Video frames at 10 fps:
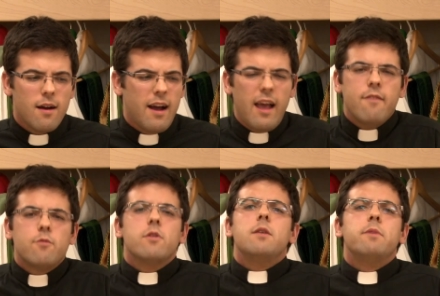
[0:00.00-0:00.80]
I
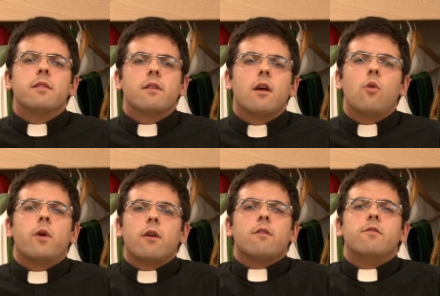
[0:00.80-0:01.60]
haven't really been
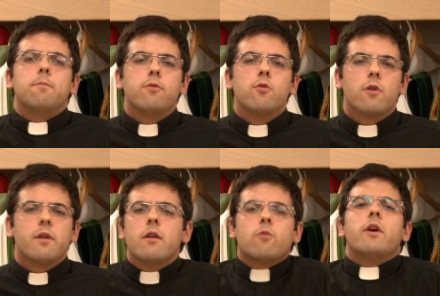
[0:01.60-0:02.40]
aware of the poor
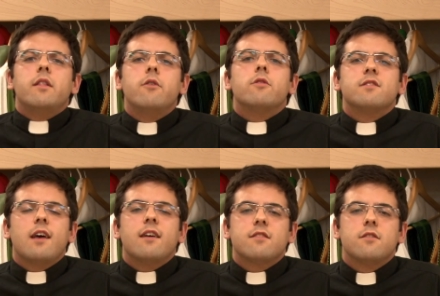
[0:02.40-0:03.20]
right here in
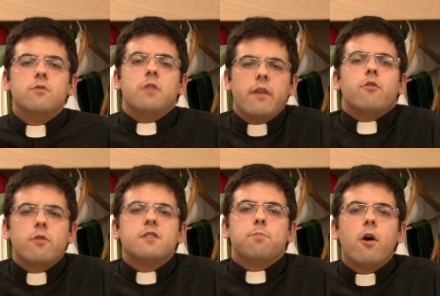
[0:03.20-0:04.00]
Saskatoon, and
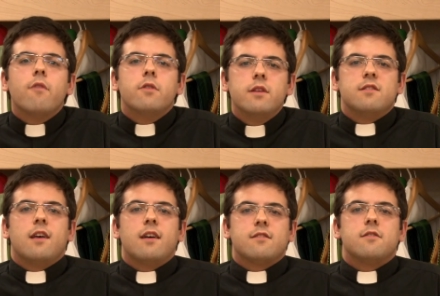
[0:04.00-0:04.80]
there is poverty in
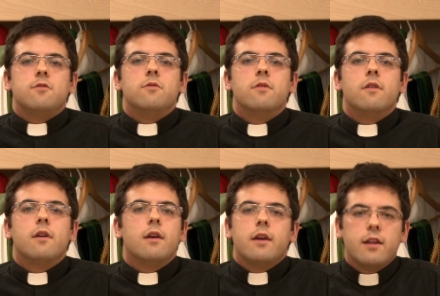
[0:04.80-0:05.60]
Saskatoon.
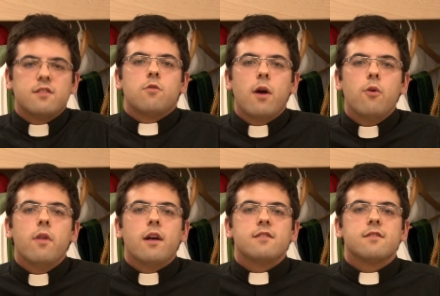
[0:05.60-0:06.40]
It's
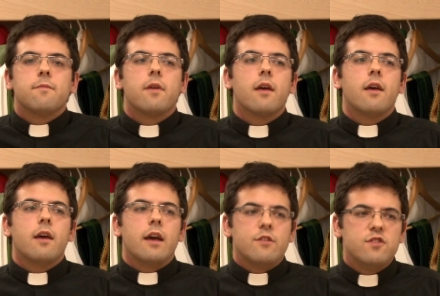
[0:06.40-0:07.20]
around us.
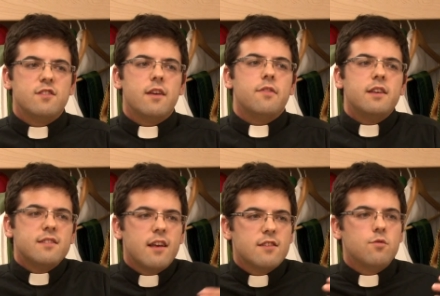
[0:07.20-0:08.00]
And she said,
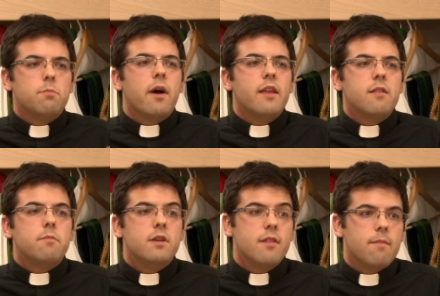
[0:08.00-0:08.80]
this has reminded
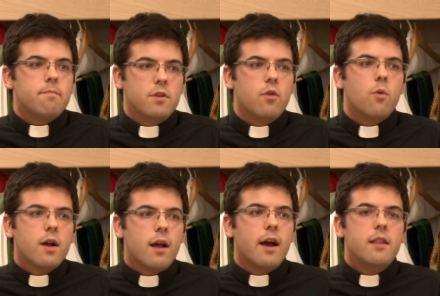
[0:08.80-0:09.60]
me that, you know
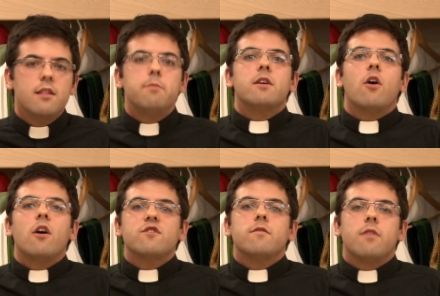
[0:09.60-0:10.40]
what, I need to be
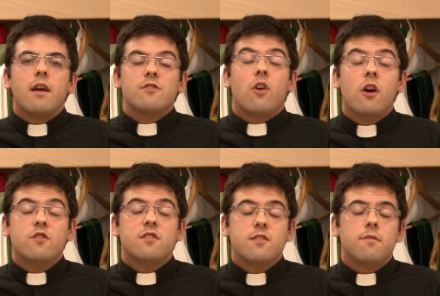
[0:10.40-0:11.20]
conscious,
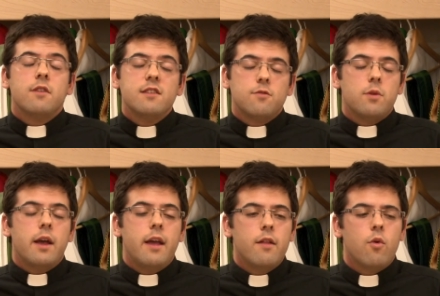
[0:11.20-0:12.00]
conscious of this when
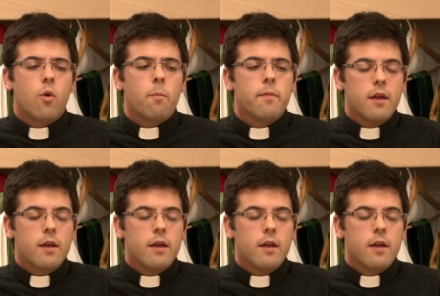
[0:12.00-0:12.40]
I head home.